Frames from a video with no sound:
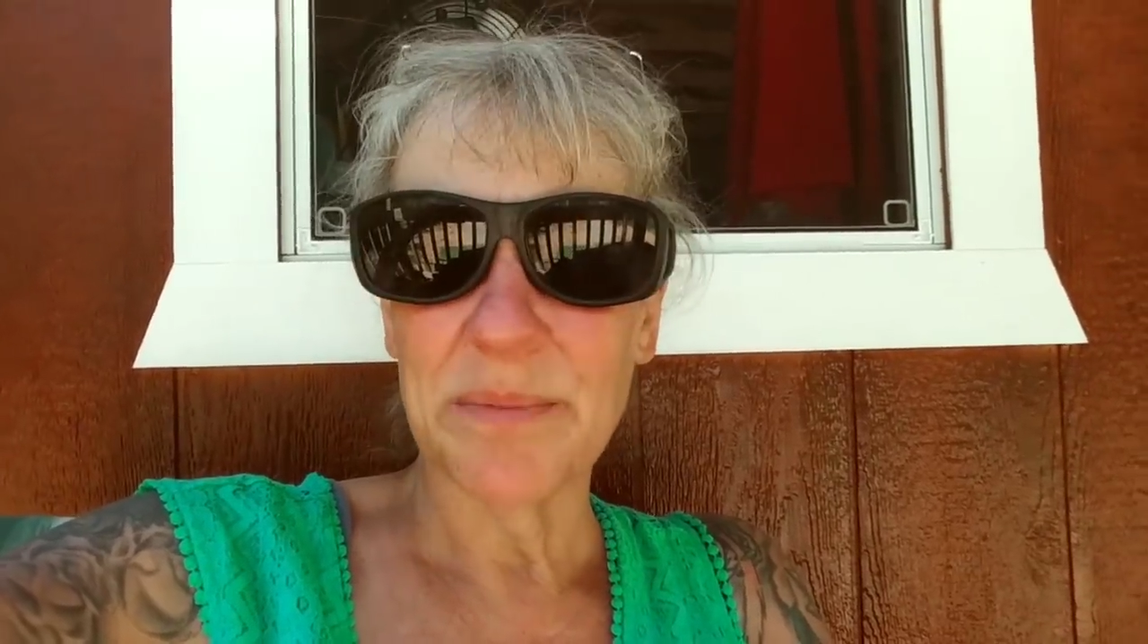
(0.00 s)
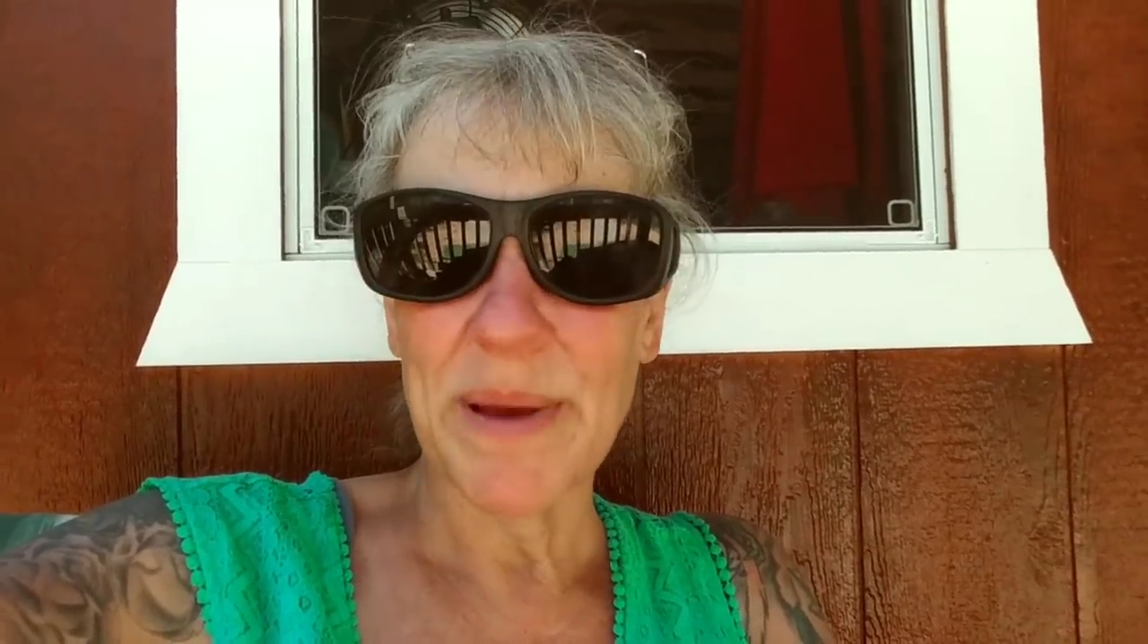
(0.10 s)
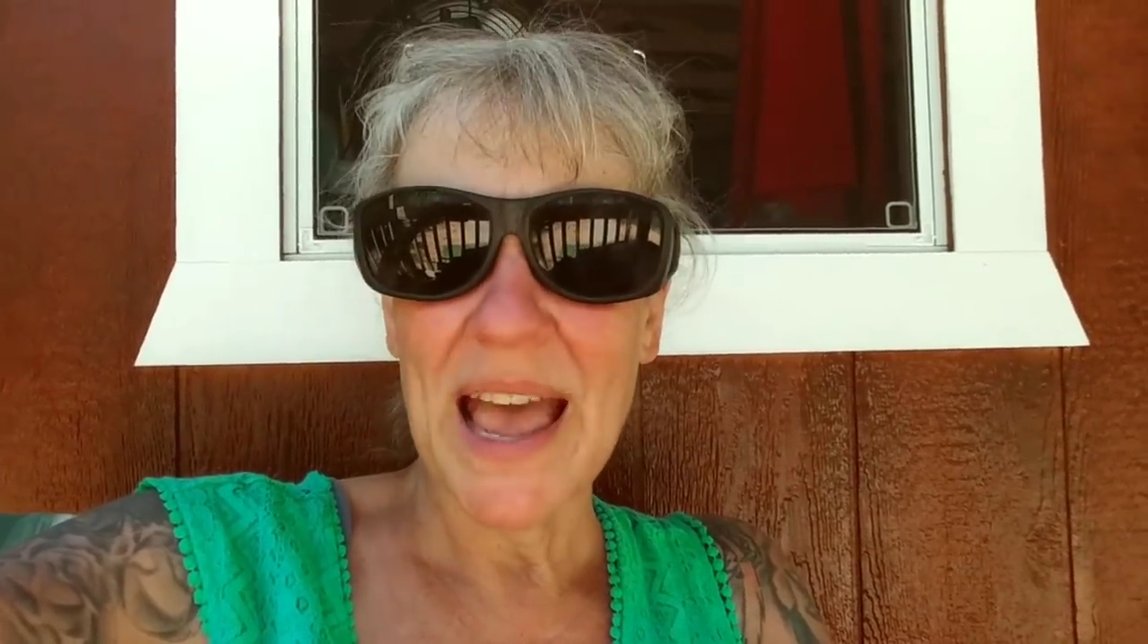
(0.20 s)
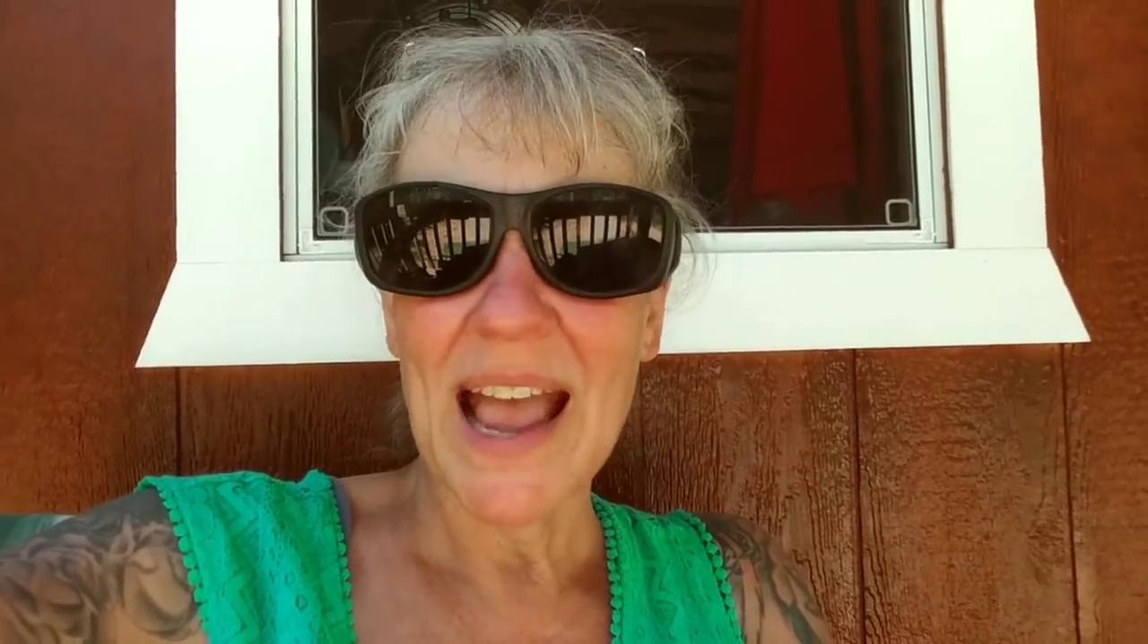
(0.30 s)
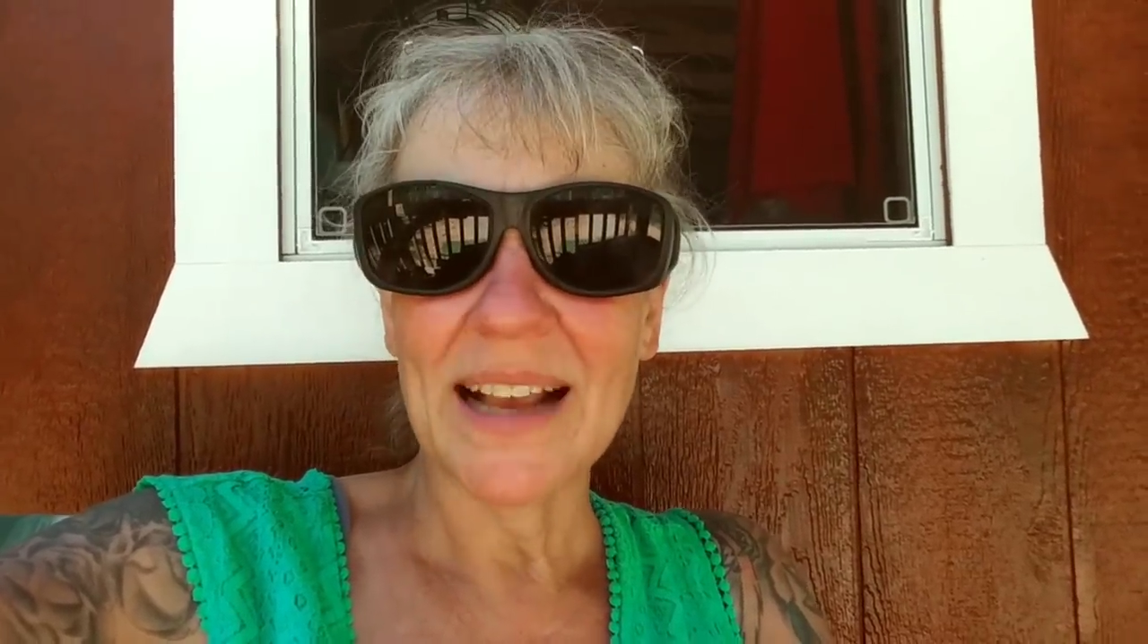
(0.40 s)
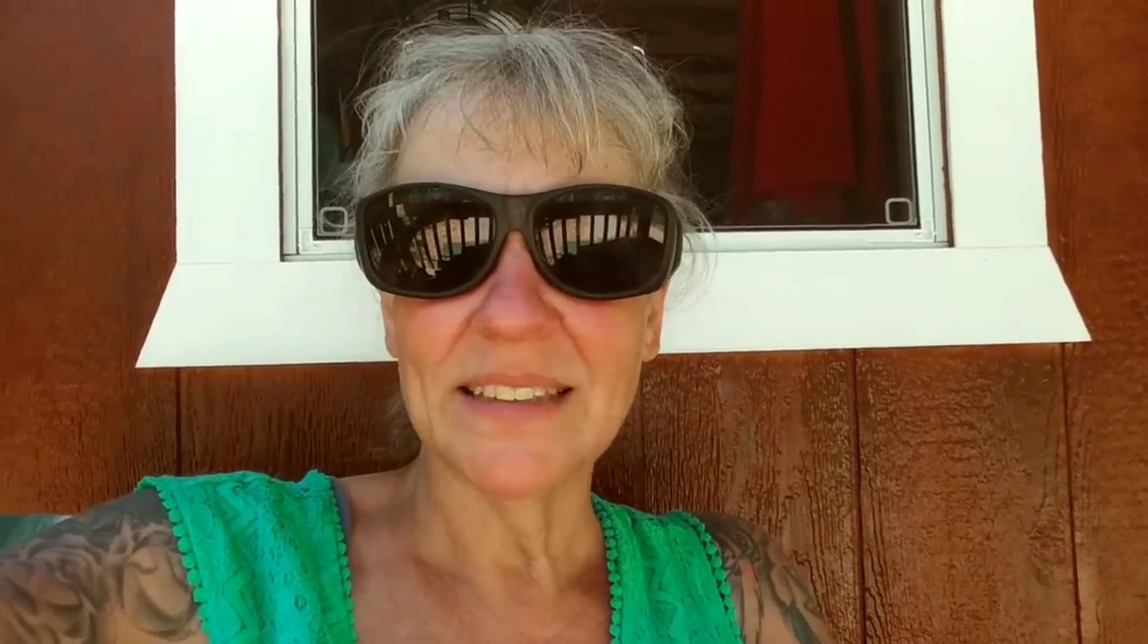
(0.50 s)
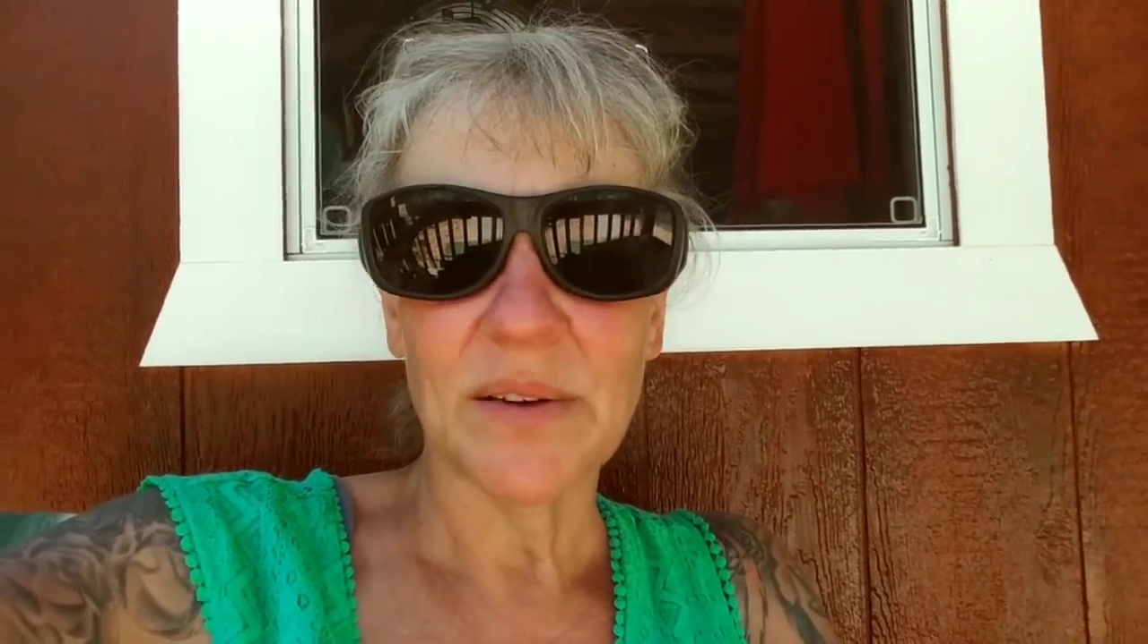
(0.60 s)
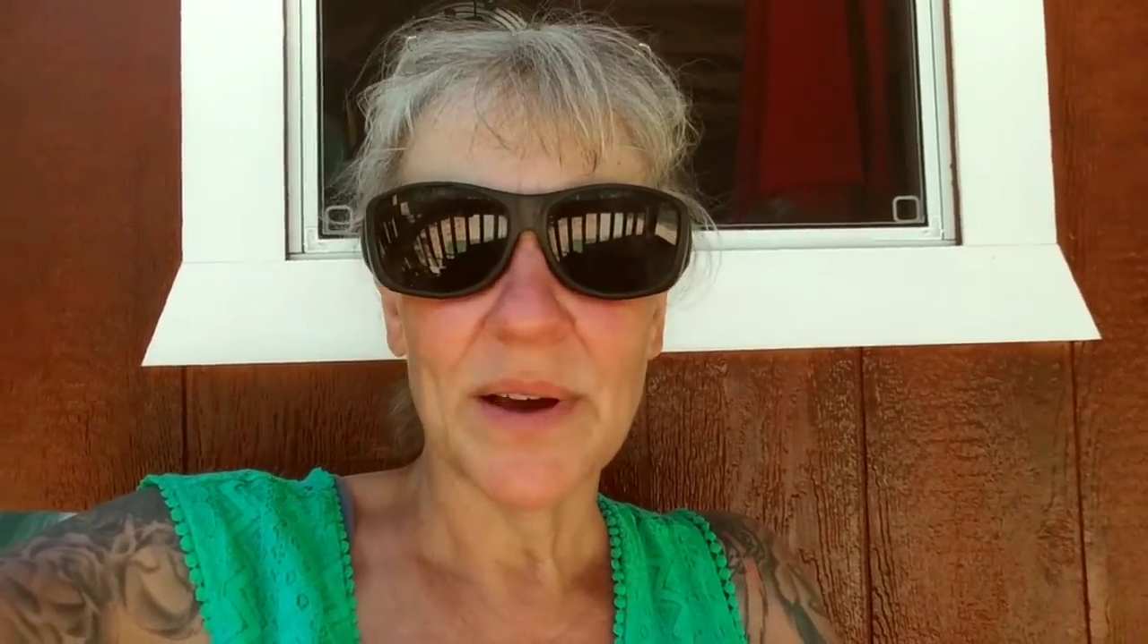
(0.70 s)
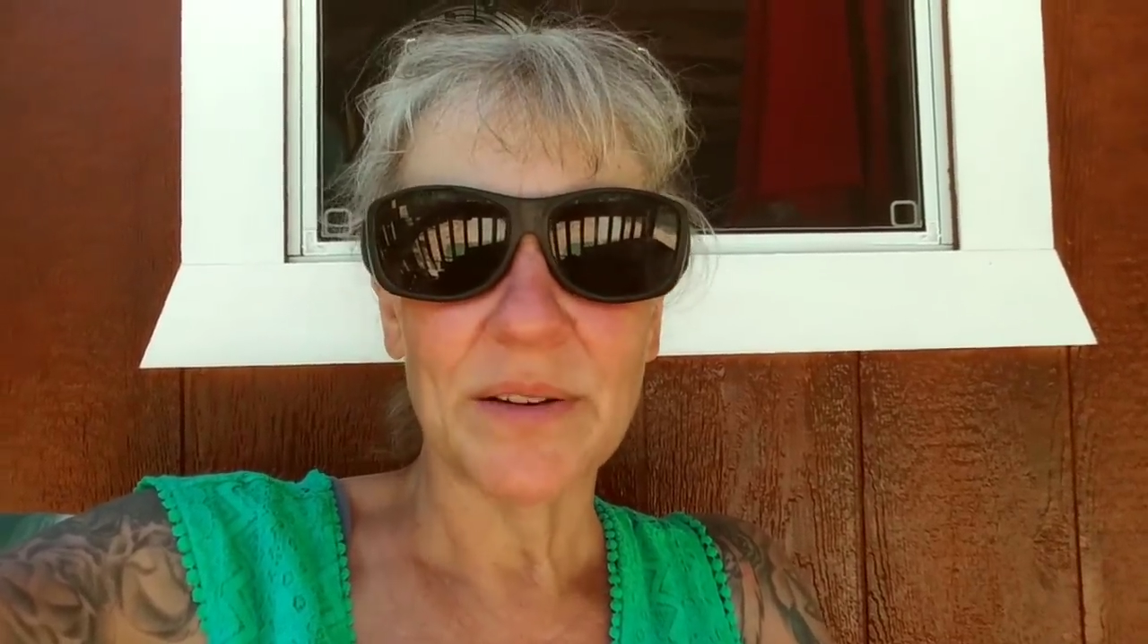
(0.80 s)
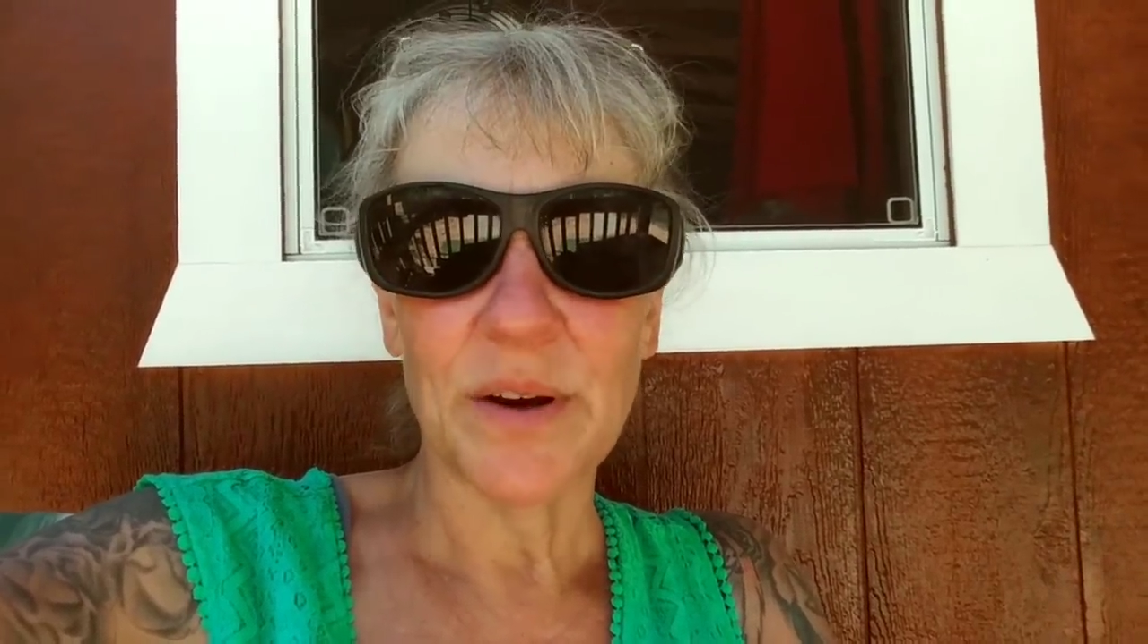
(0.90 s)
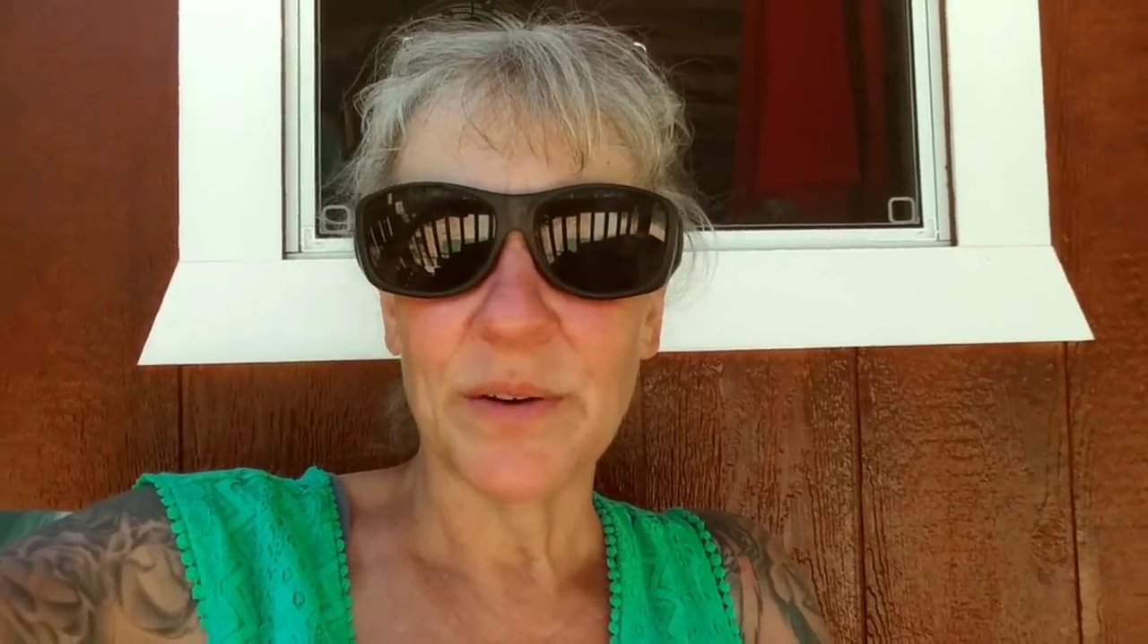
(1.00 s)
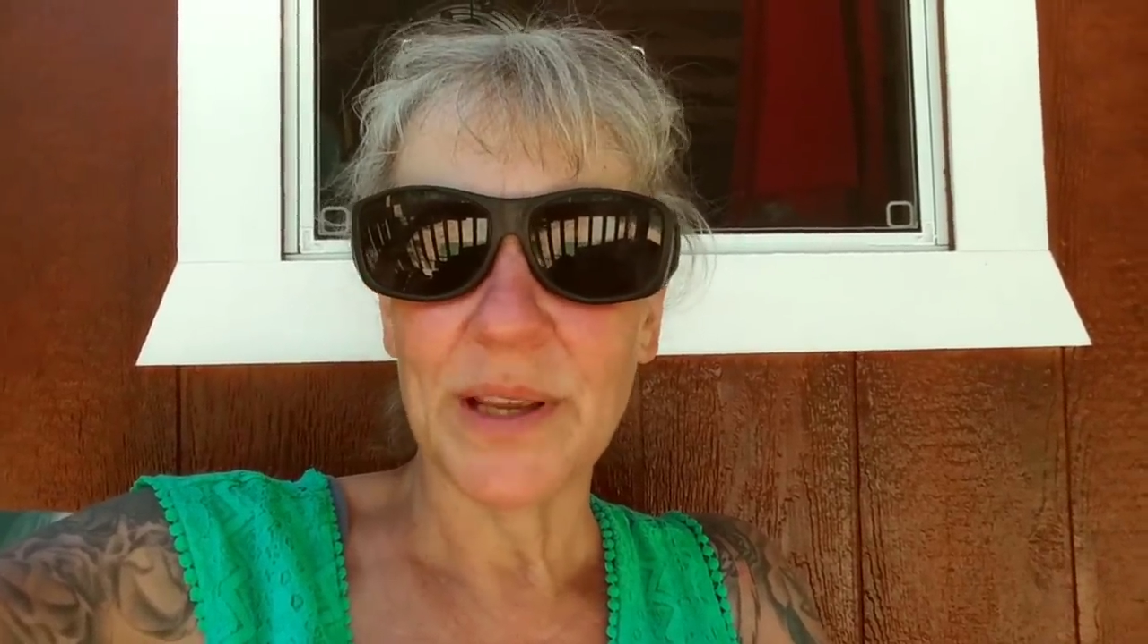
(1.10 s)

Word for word: packs, so I don't know.